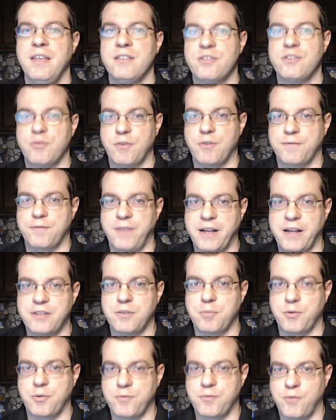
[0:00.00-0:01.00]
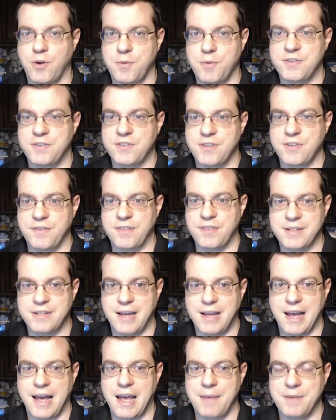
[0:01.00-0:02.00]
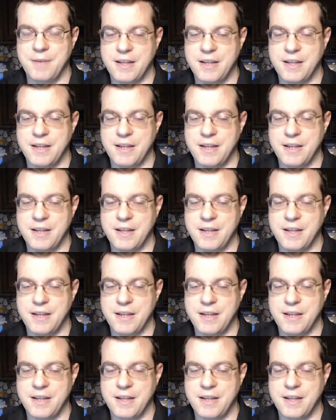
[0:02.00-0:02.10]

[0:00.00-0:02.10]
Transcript: to reflect the performances of the time,